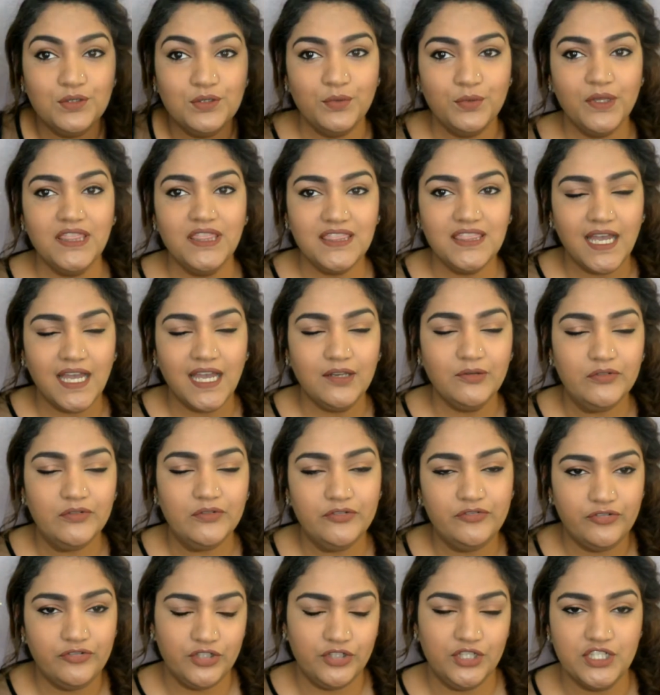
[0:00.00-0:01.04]
with that, we
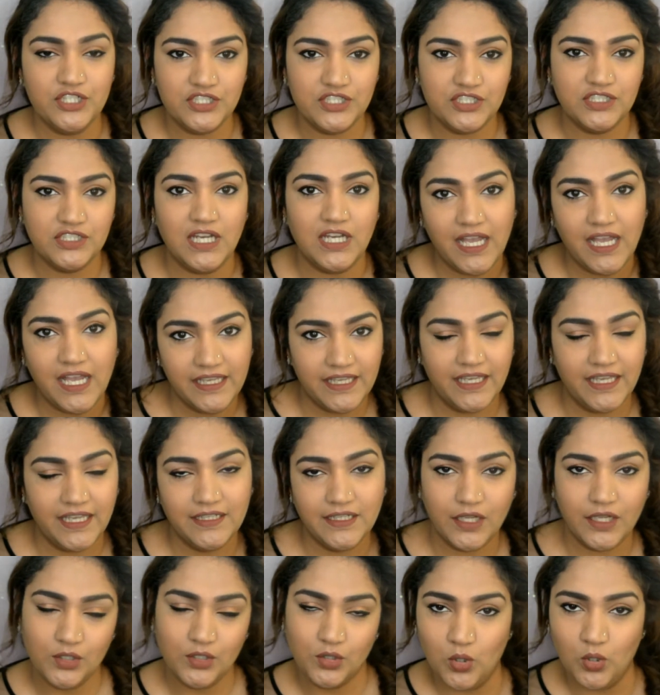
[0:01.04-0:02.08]
finished the
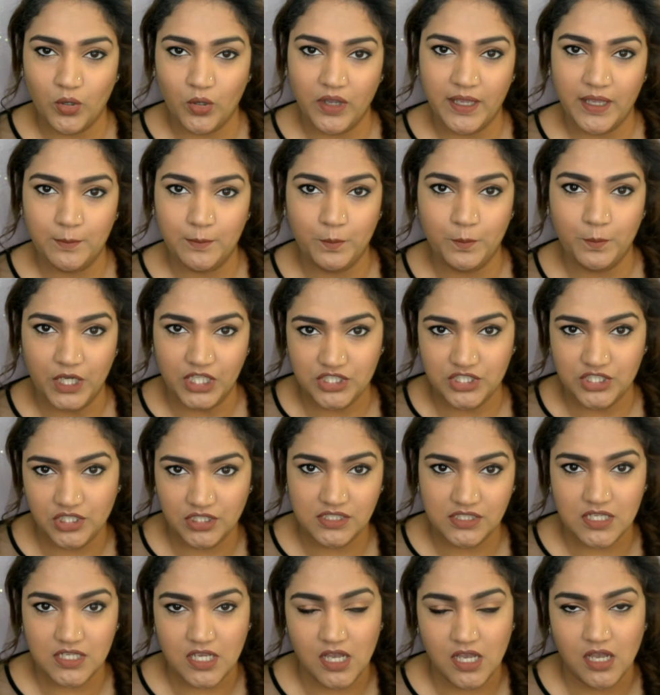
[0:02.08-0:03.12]
high-end and low-end
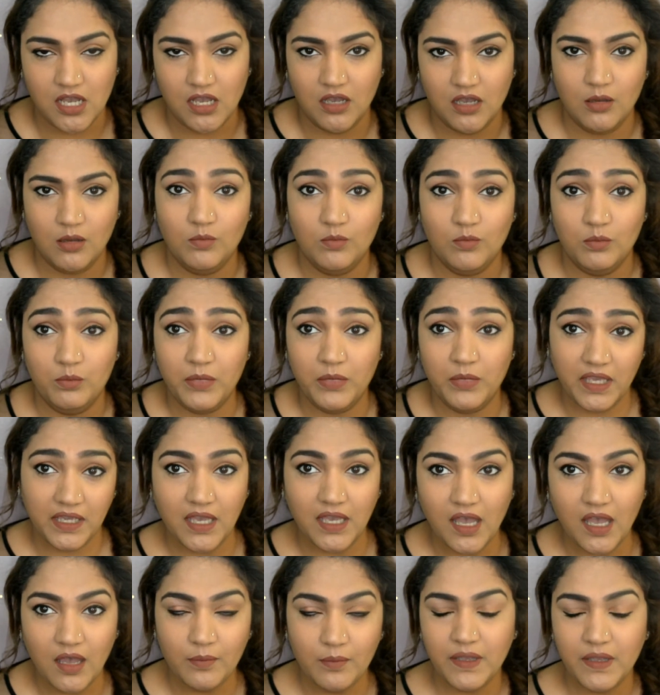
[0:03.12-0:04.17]
budget
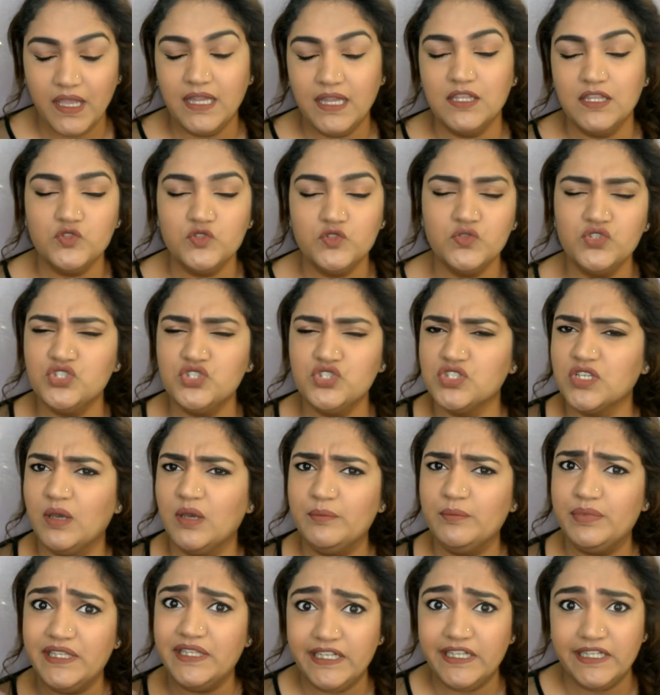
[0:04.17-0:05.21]
makeup, and this was
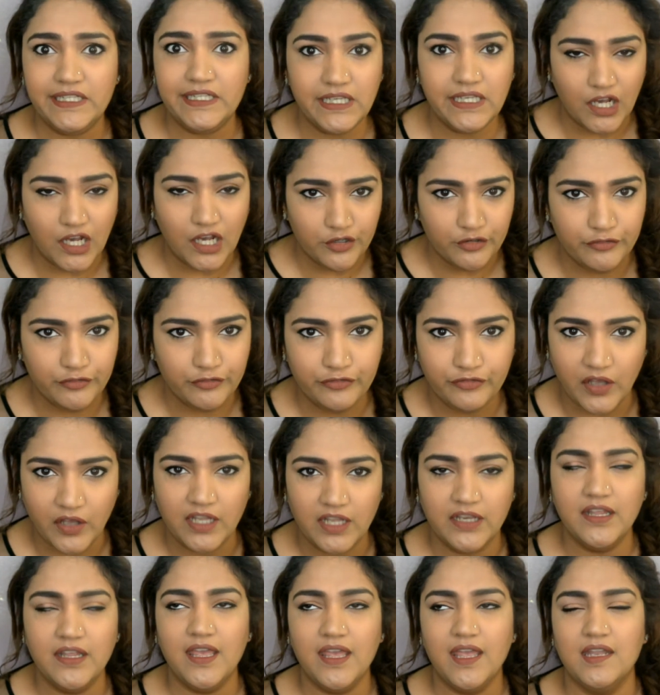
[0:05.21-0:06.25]
completely out of
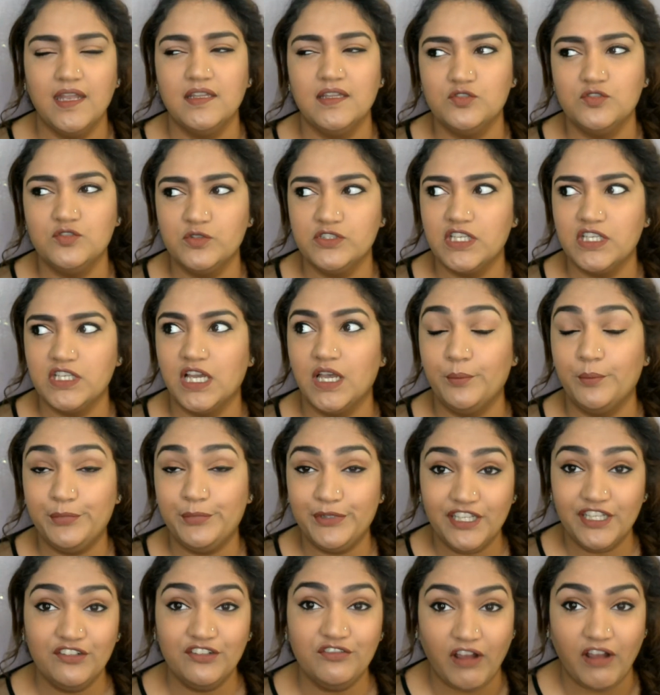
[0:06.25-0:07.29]
fun, and this was a
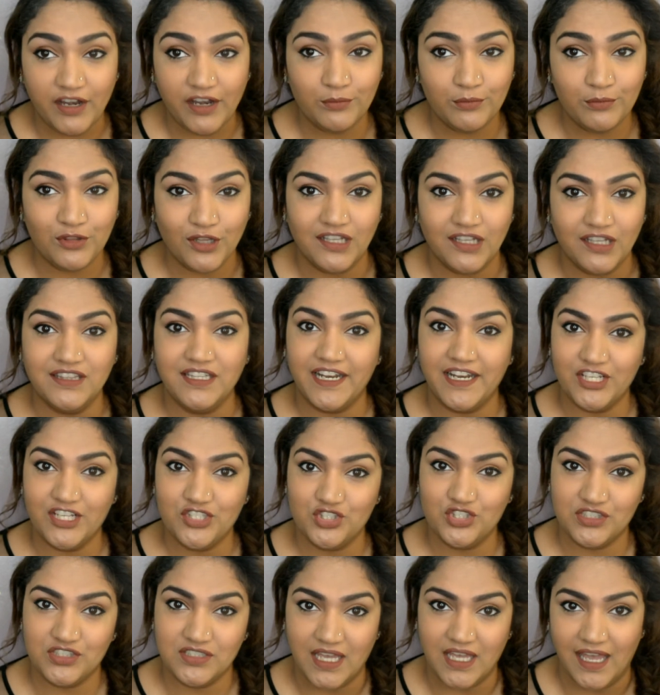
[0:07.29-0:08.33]
complete random thought that I
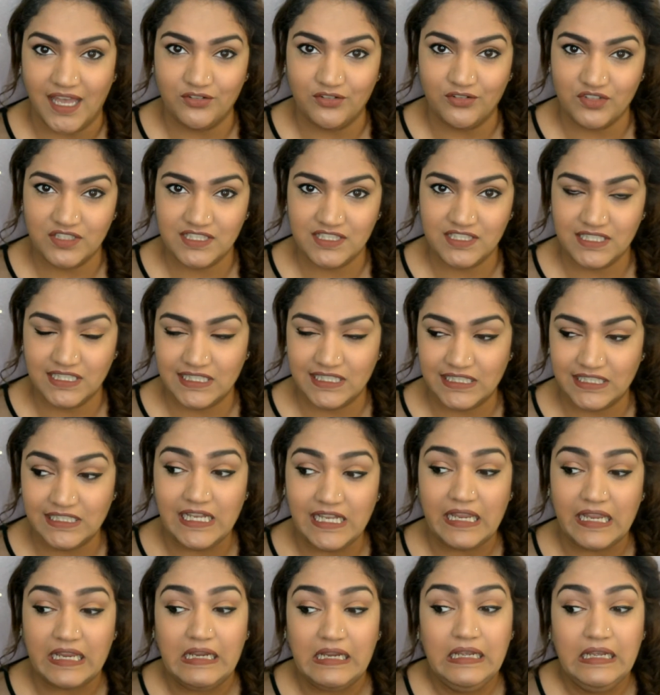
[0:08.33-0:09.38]
just had recently.
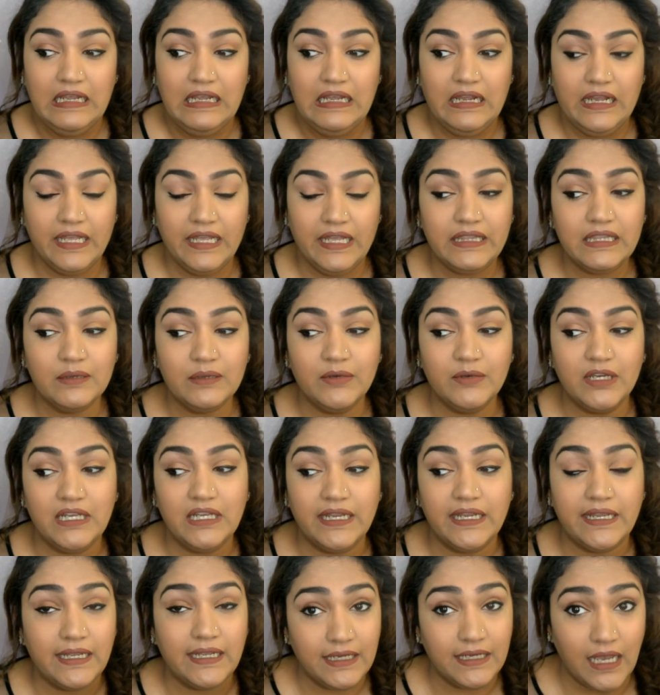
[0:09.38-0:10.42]
Like, I think about
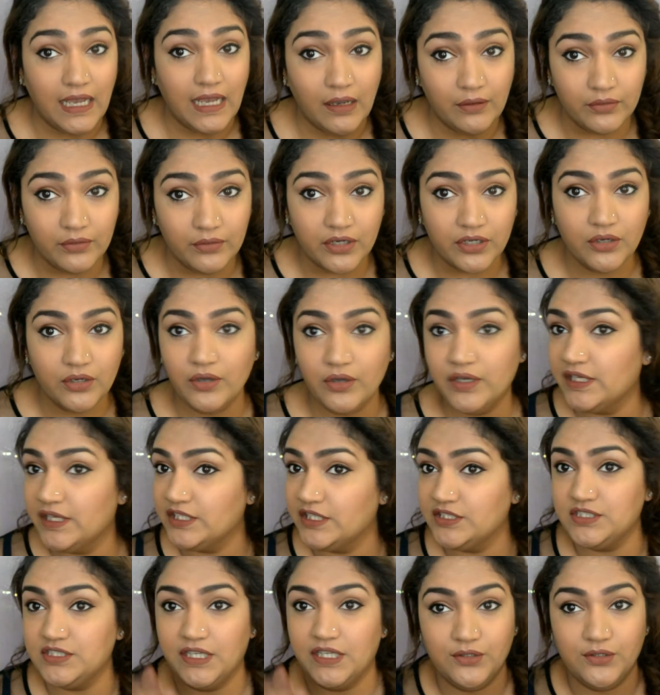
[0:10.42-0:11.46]
like an hour ago, and
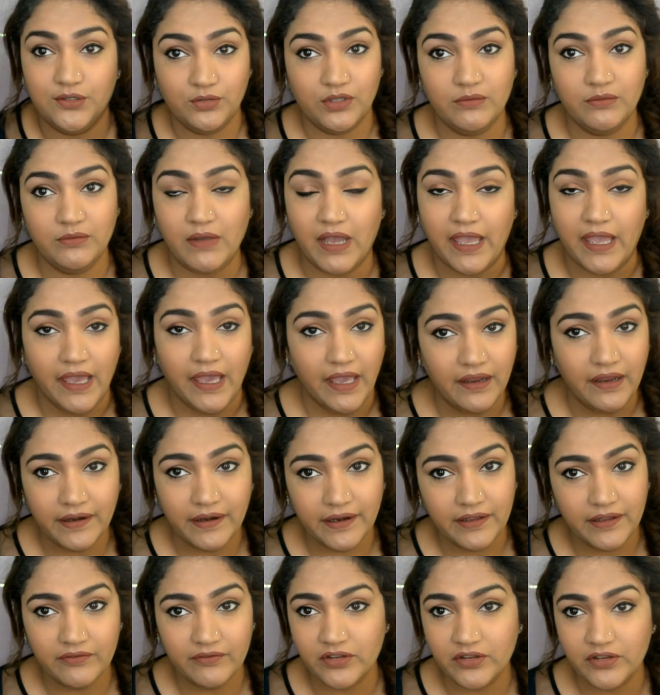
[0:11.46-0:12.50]
I started doing my hair
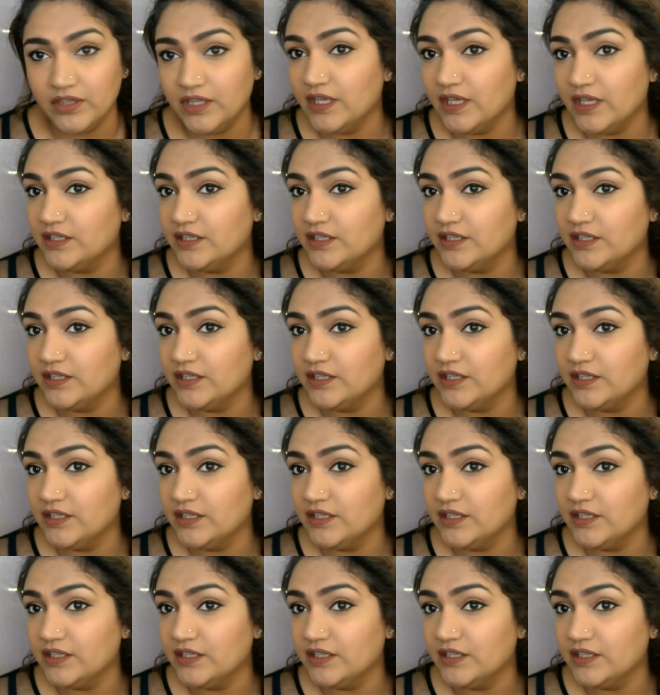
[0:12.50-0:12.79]
and everything, and